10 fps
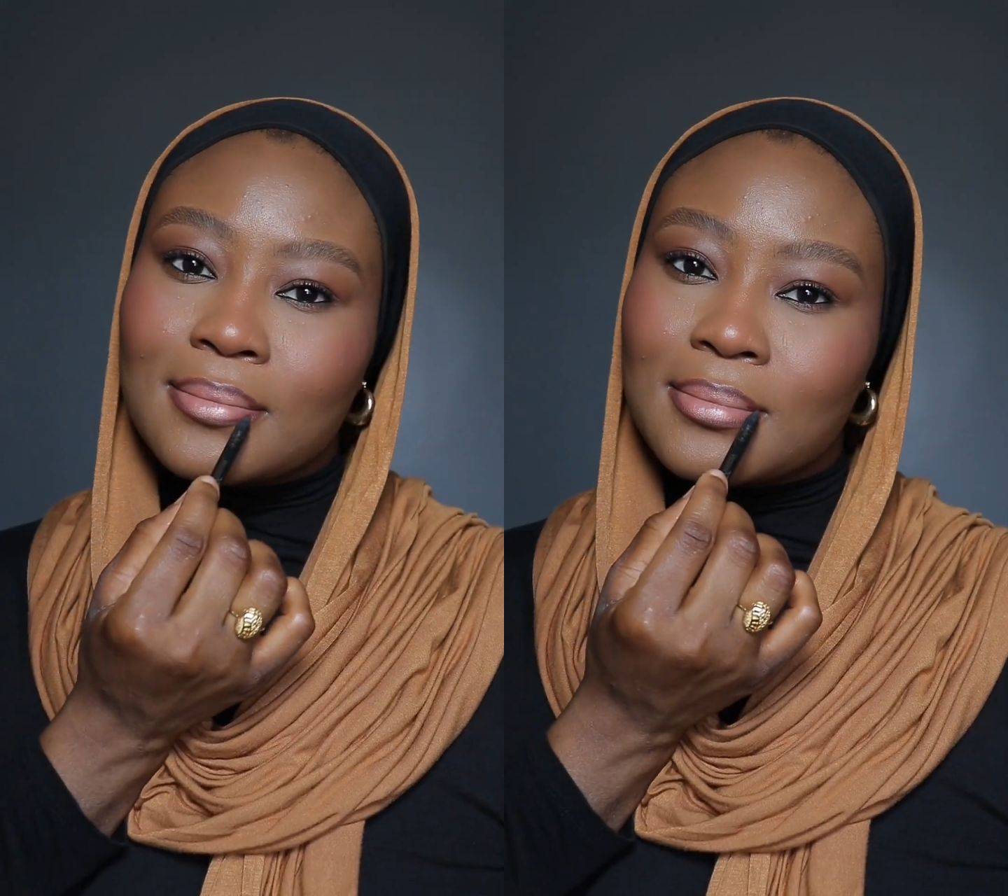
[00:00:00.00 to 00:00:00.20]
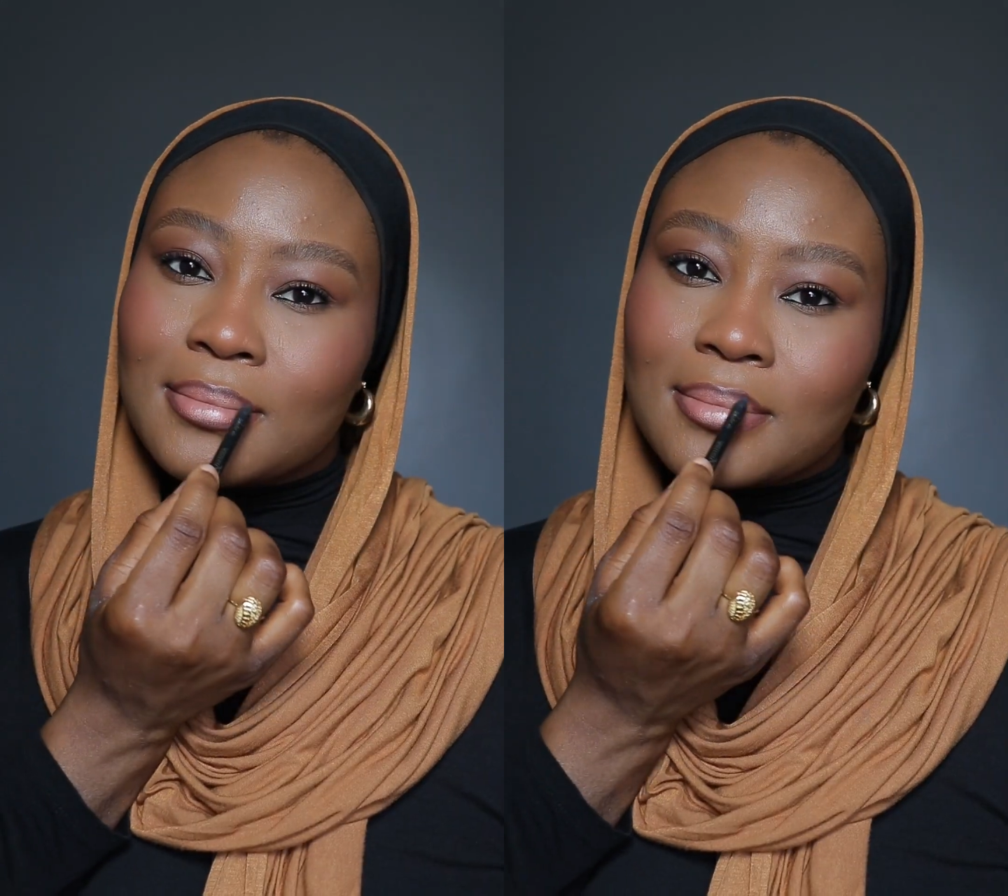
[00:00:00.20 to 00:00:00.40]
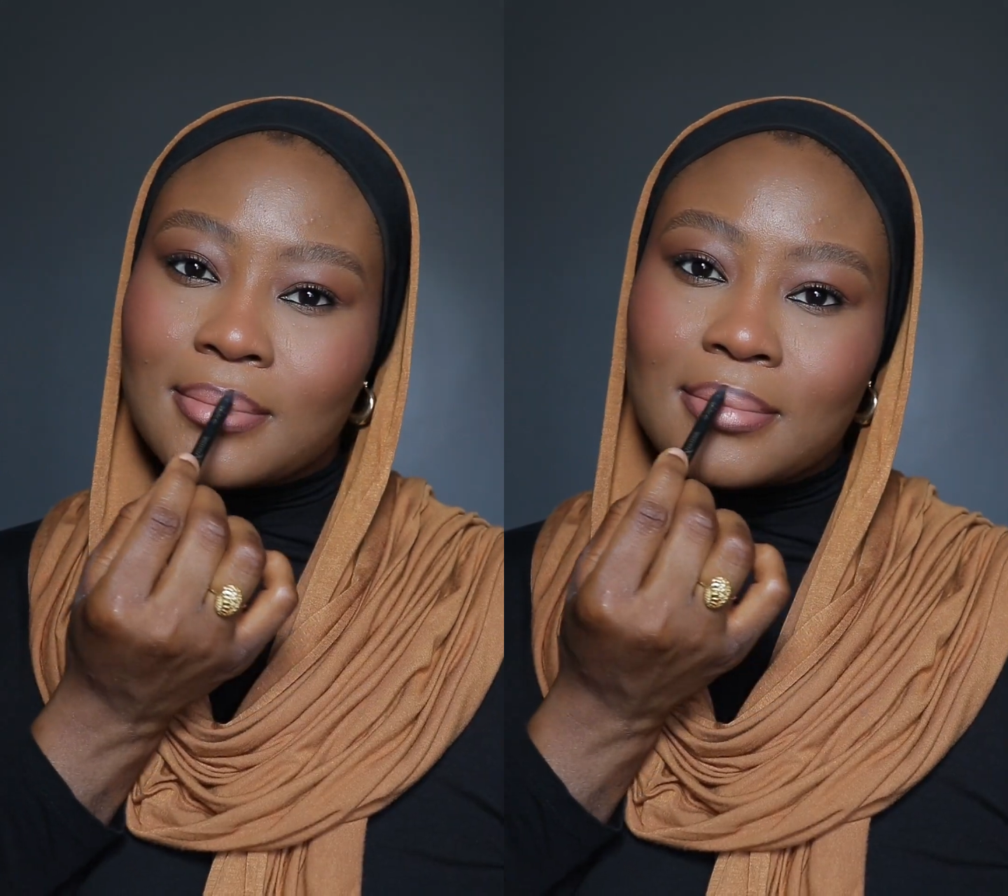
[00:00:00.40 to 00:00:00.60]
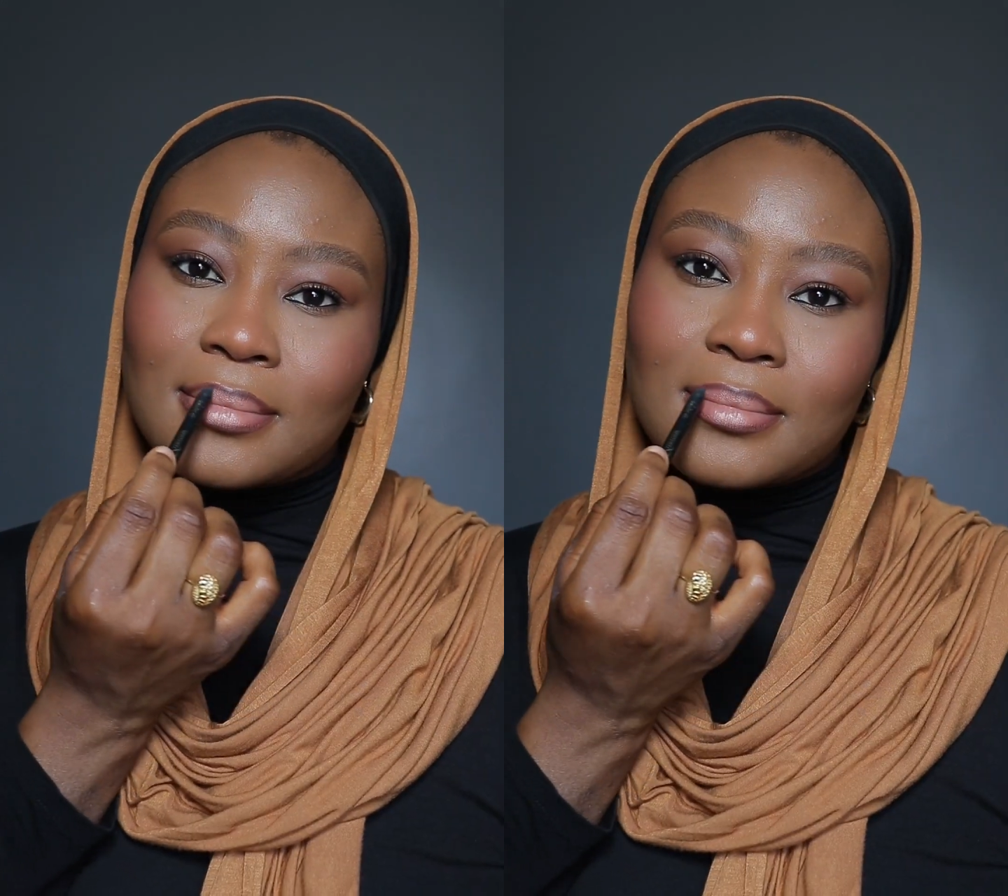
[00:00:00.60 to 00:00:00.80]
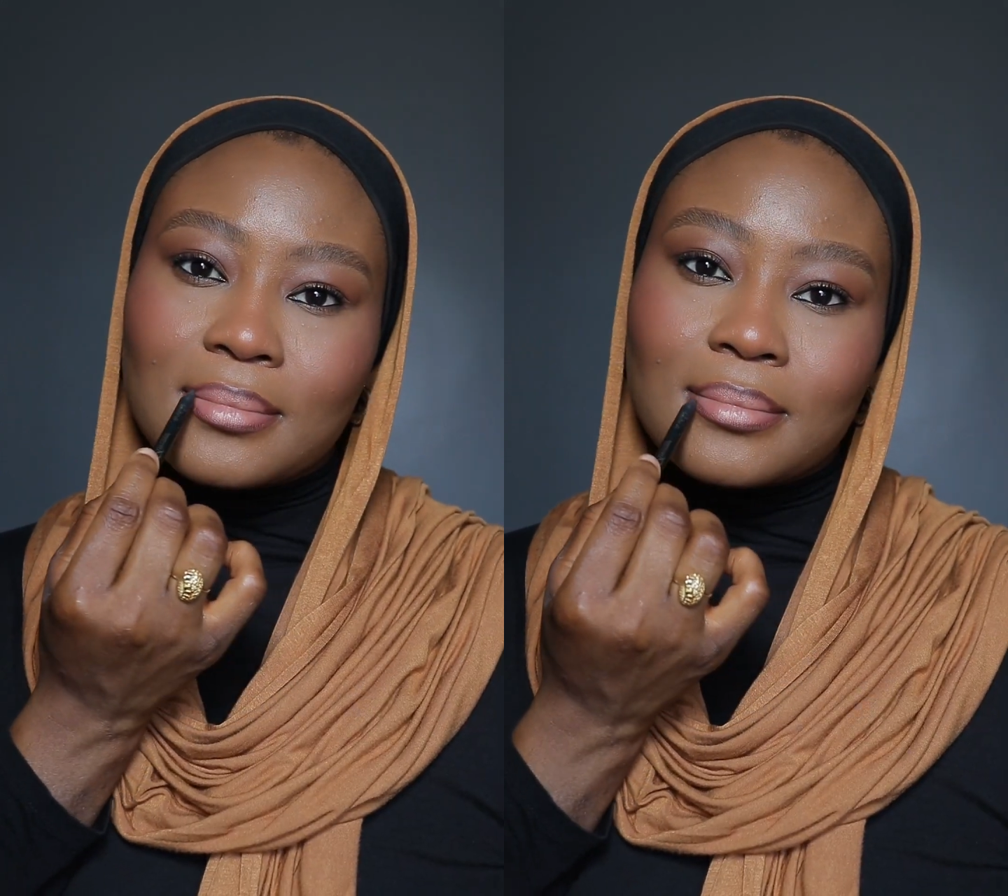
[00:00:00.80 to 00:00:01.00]
and define
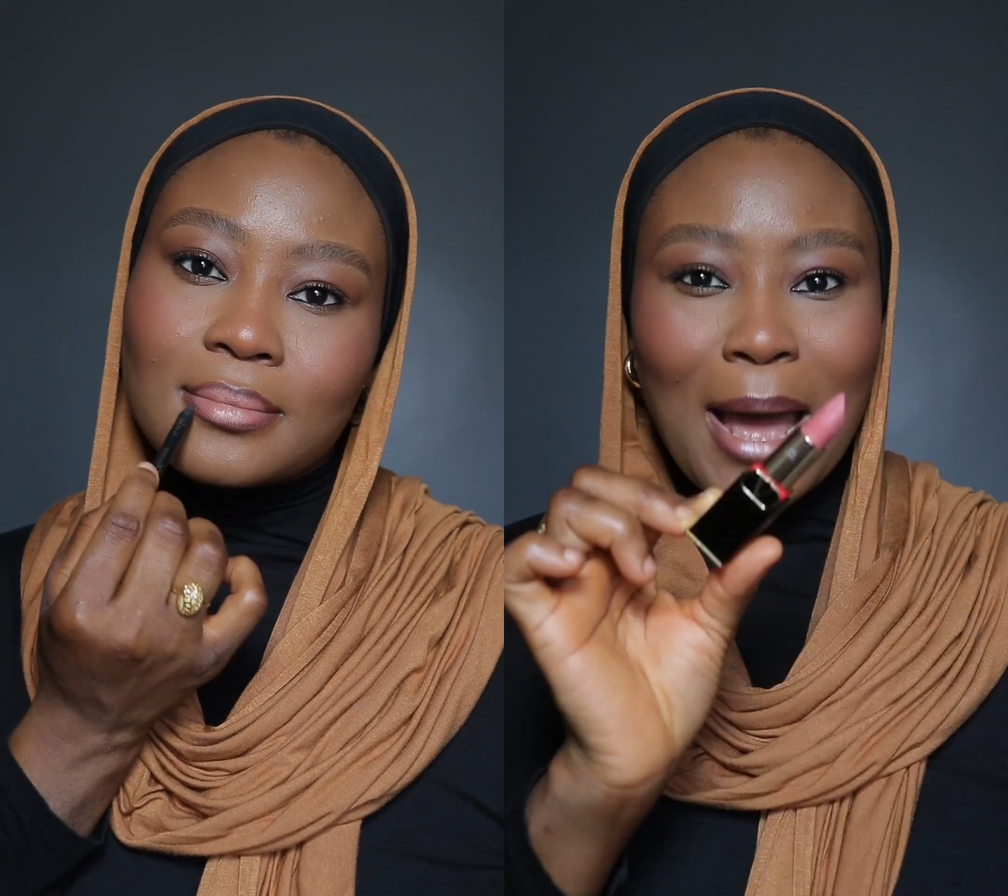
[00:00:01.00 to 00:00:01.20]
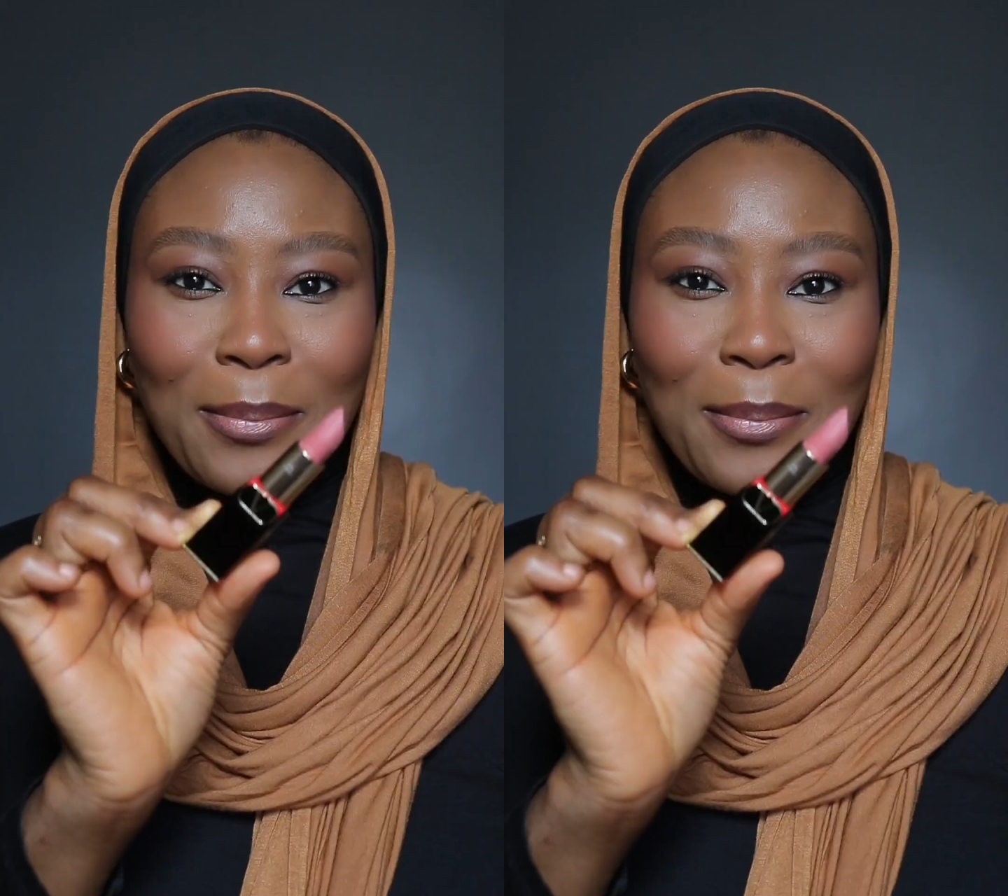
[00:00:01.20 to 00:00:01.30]
the lips.